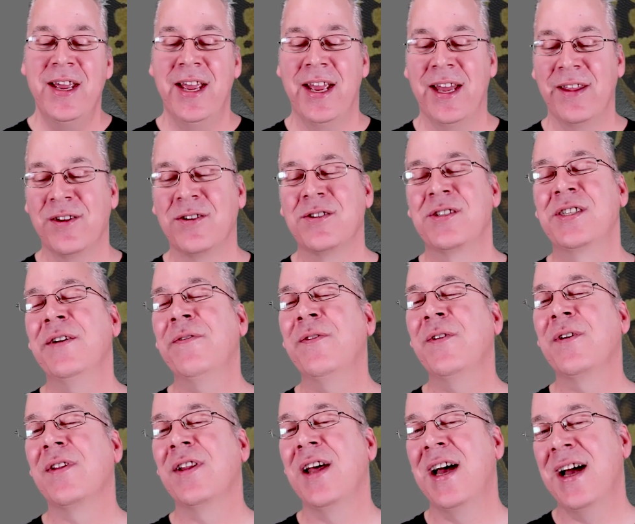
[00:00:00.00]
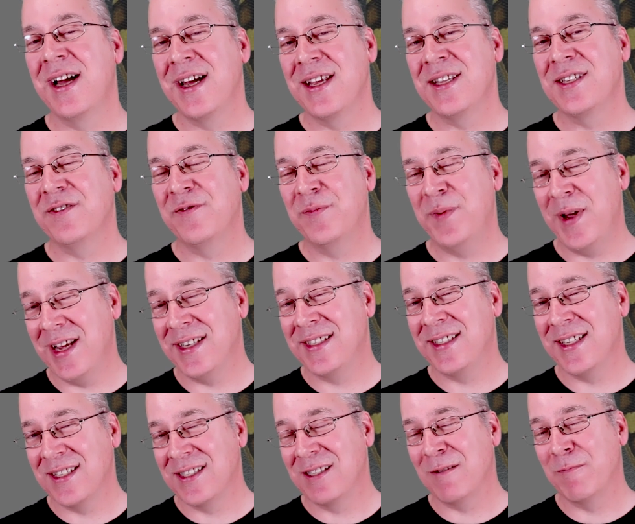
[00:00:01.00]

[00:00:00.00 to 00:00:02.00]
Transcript: And there's different lines of pastel.